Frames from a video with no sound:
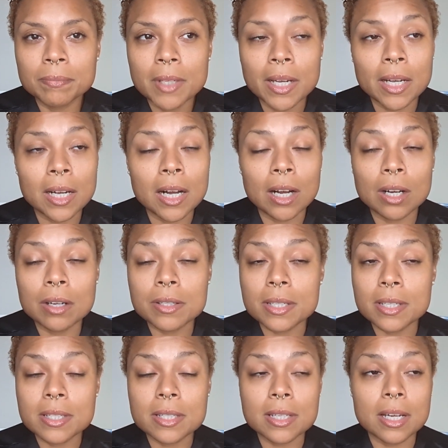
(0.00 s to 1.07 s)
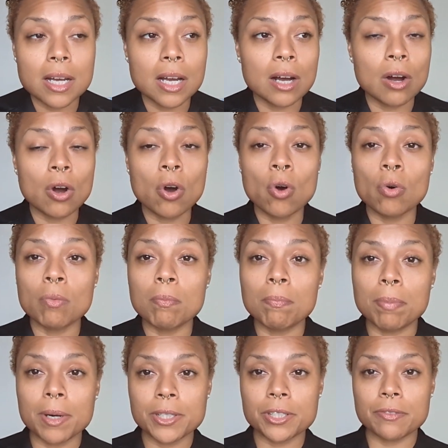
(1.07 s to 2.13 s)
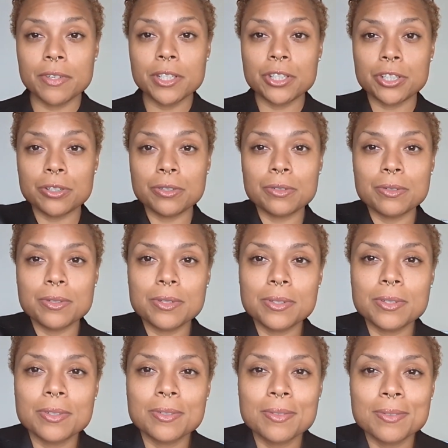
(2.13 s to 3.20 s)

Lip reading: and causes a whole bunch of issues.